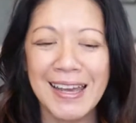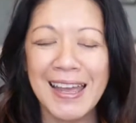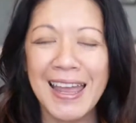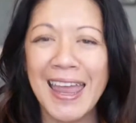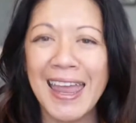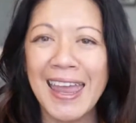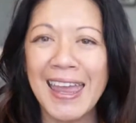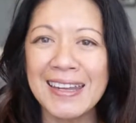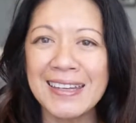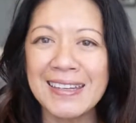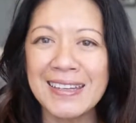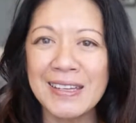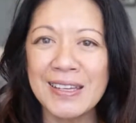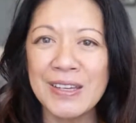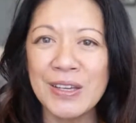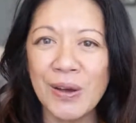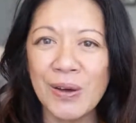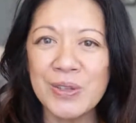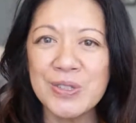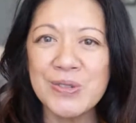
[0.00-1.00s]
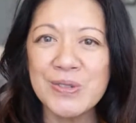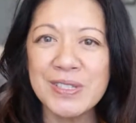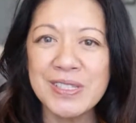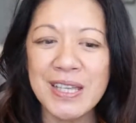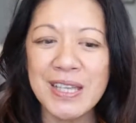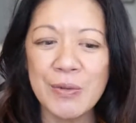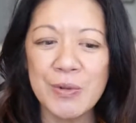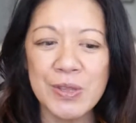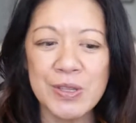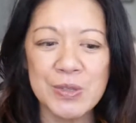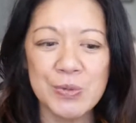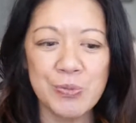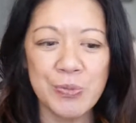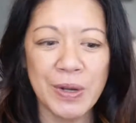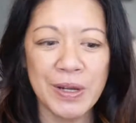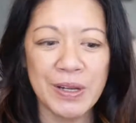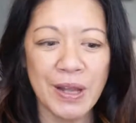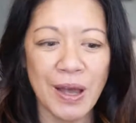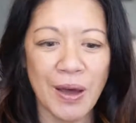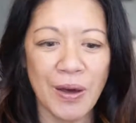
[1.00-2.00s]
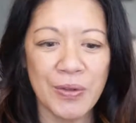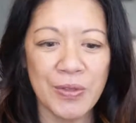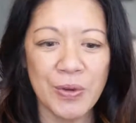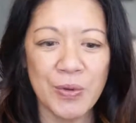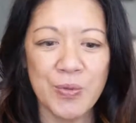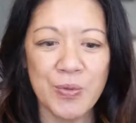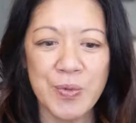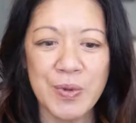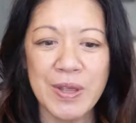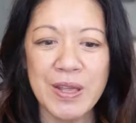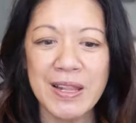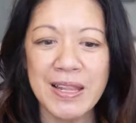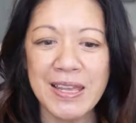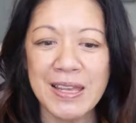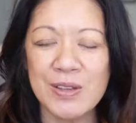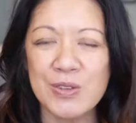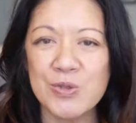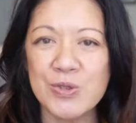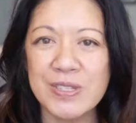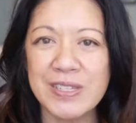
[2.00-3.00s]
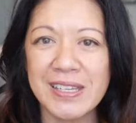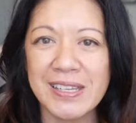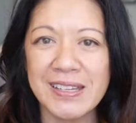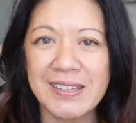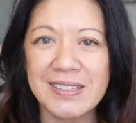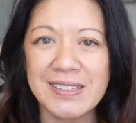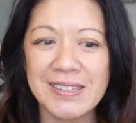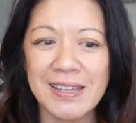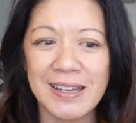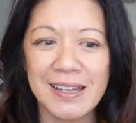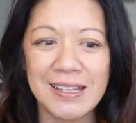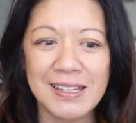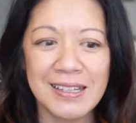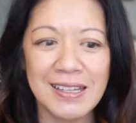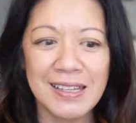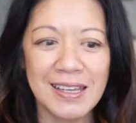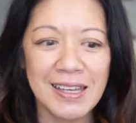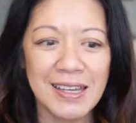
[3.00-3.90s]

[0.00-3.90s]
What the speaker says: And he also said this one other really interesting insight.